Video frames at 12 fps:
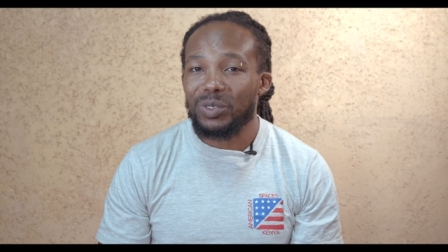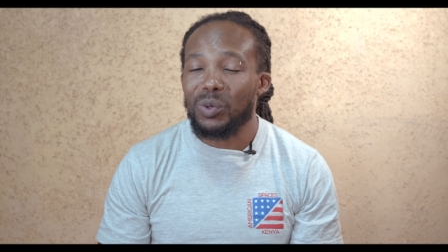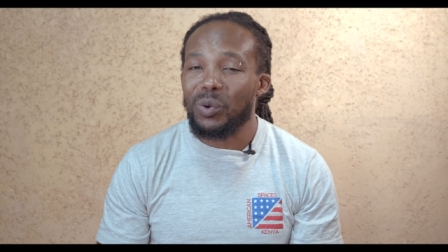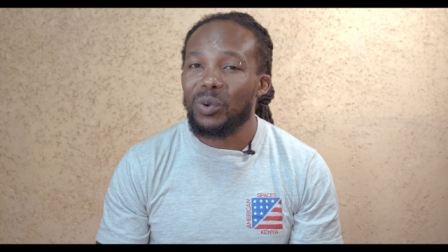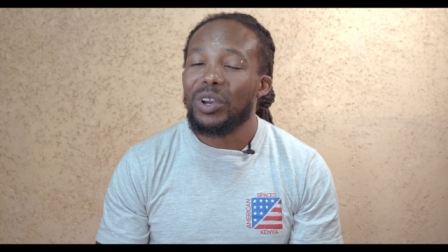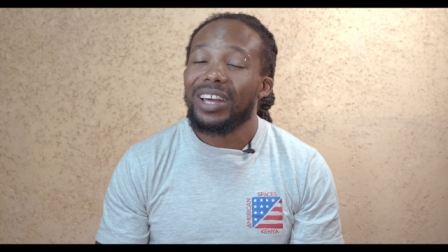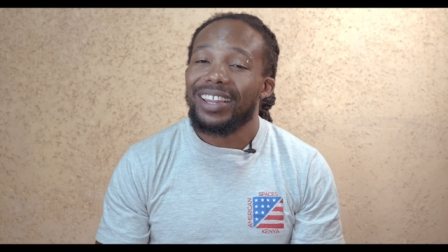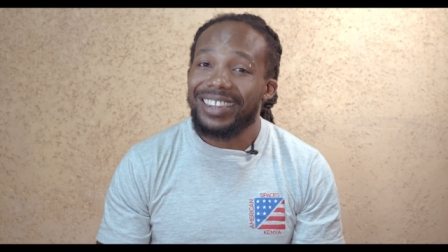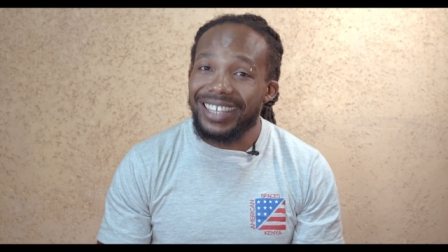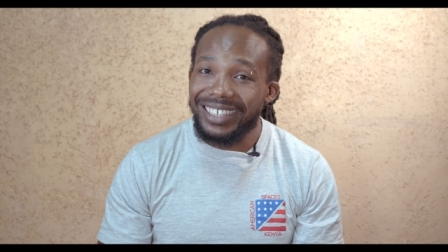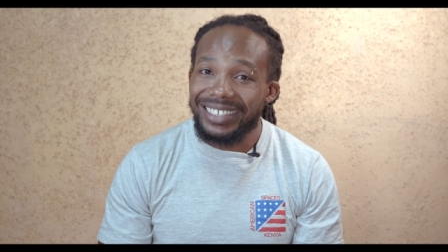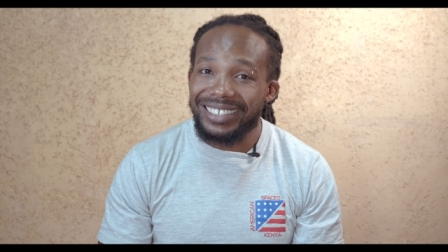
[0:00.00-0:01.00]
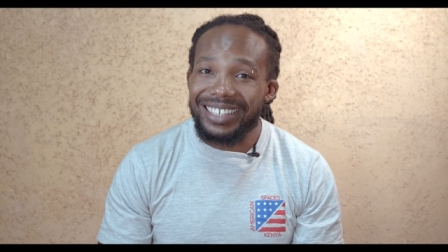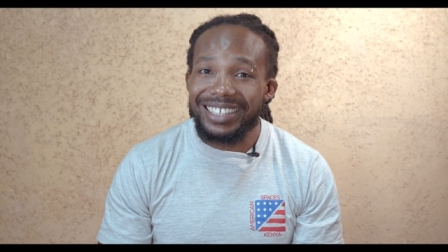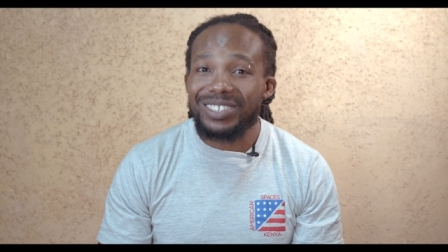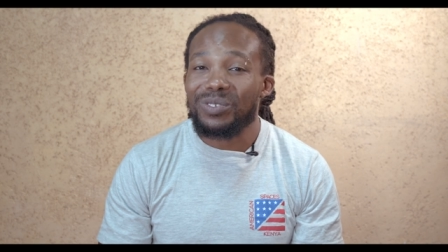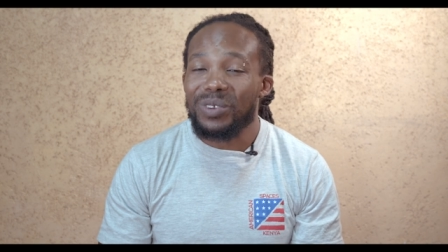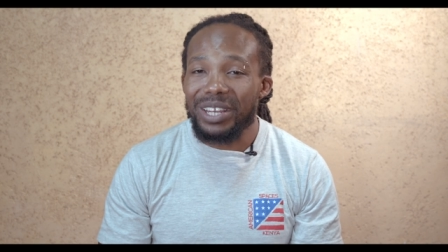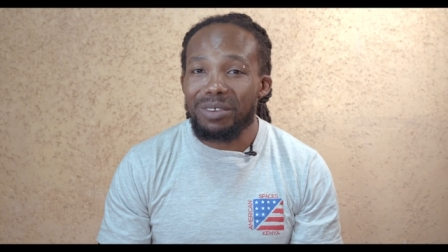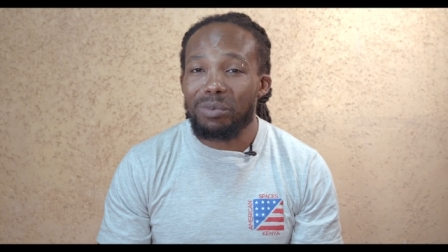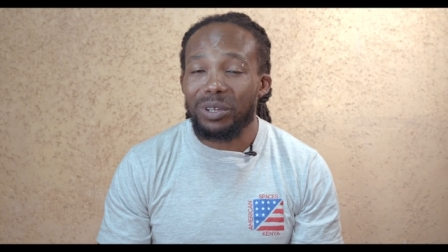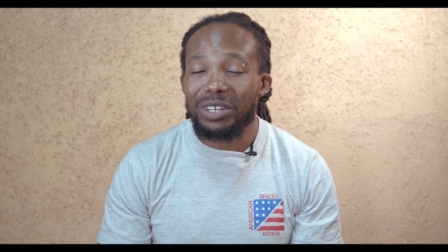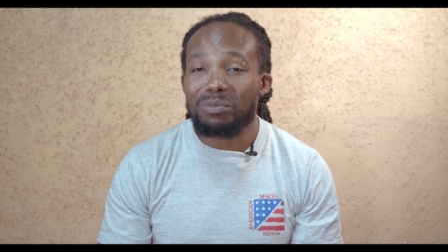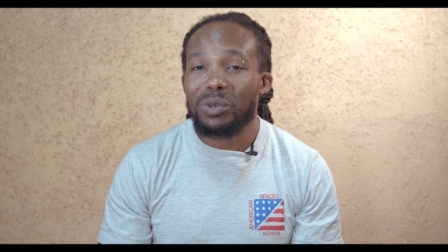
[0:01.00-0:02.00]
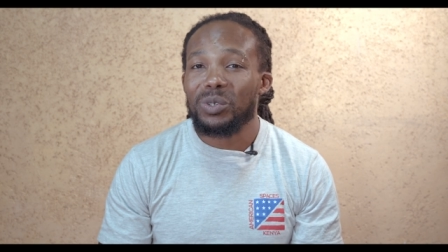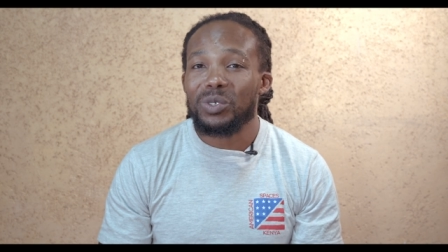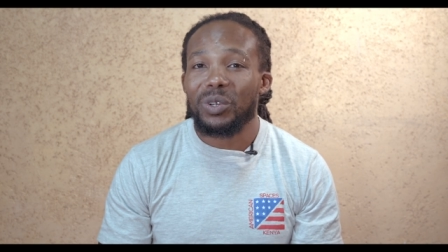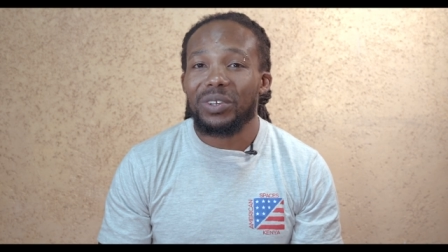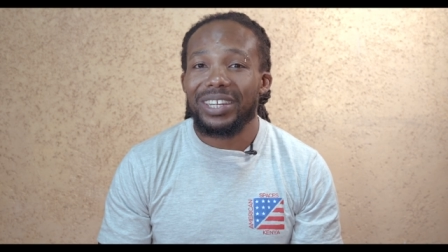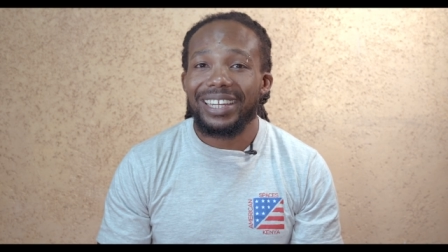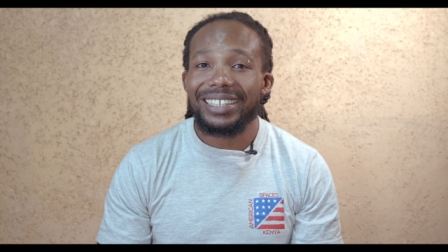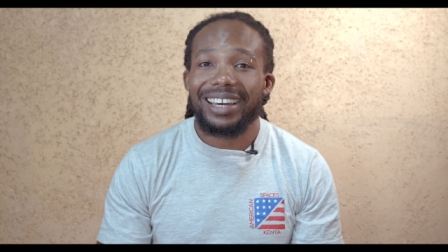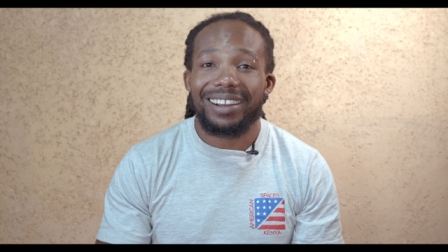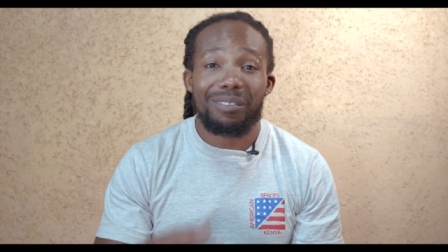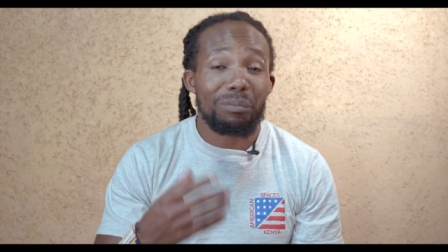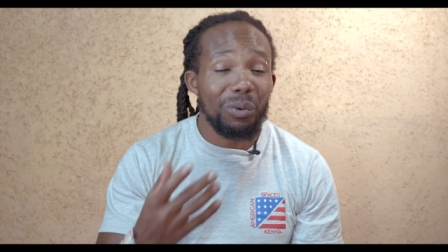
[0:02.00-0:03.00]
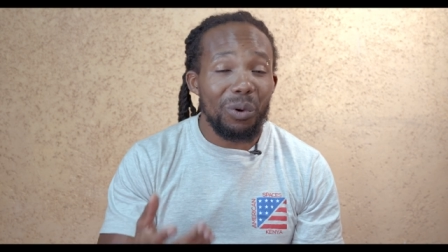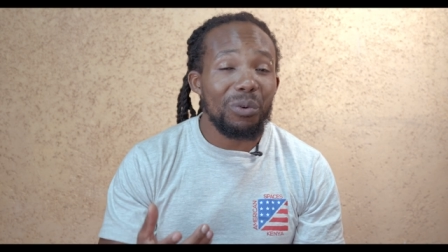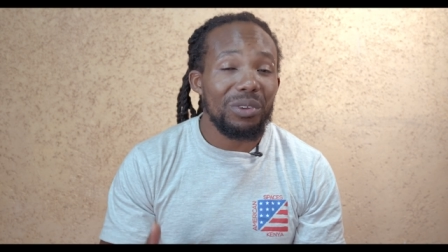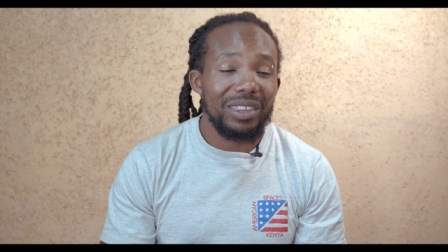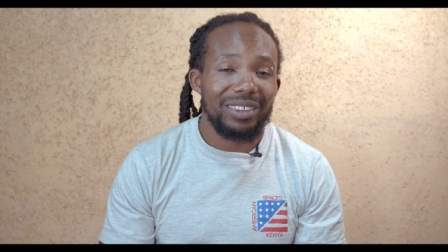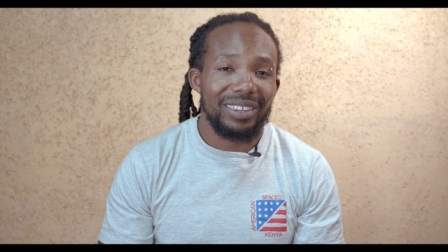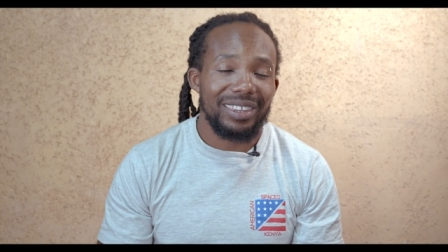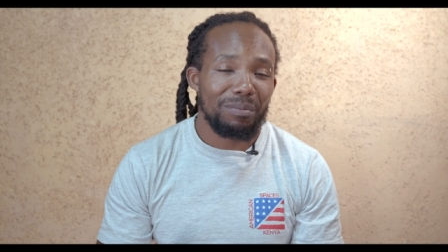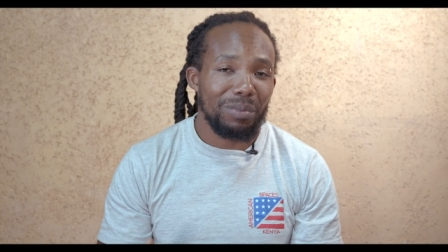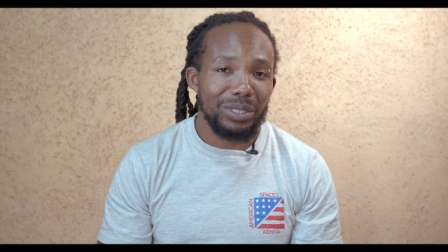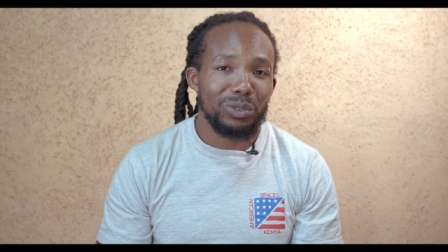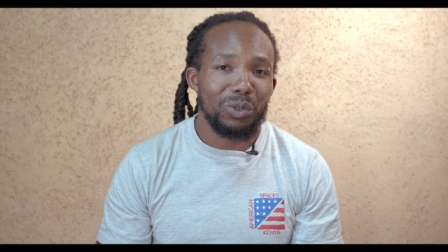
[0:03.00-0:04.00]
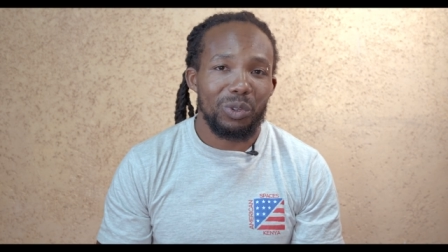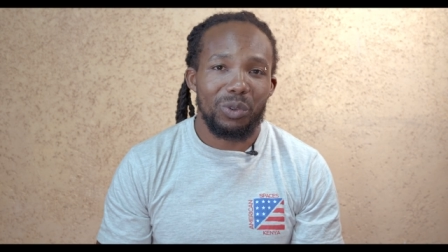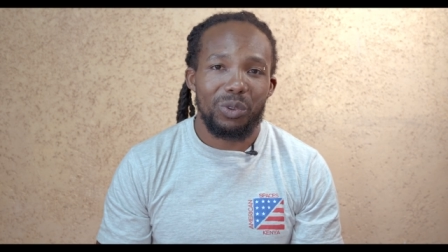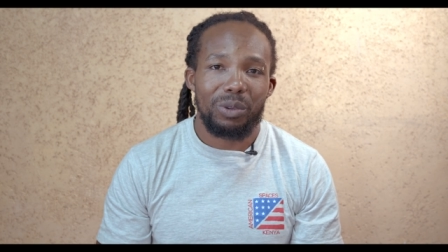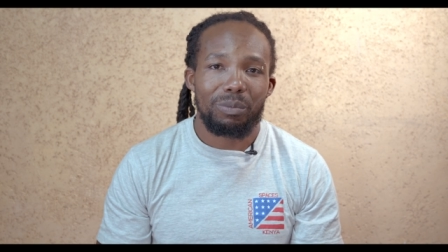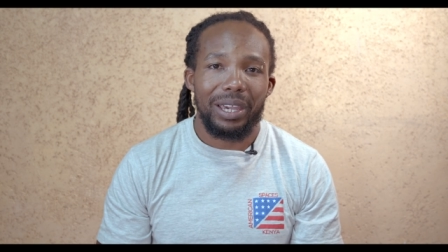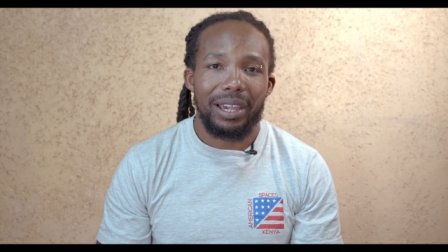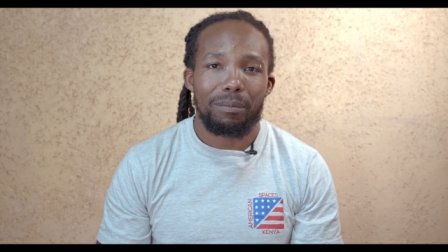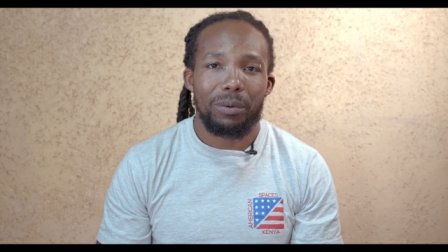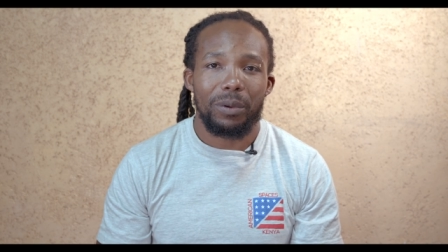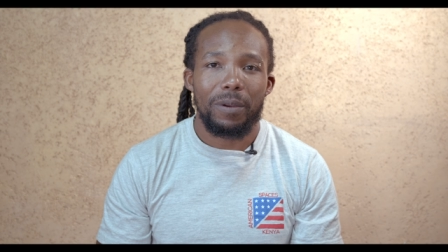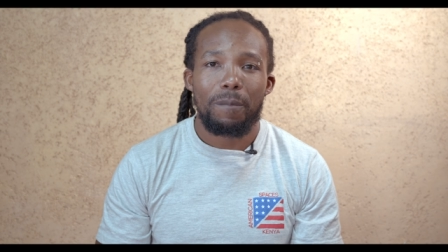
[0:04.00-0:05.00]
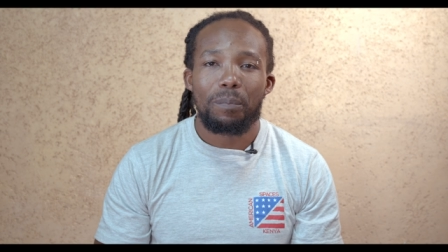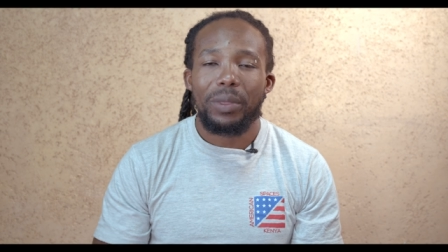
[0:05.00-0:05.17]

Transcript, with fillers: So this is really important because you're creating a rapport with the person you're doing makeup on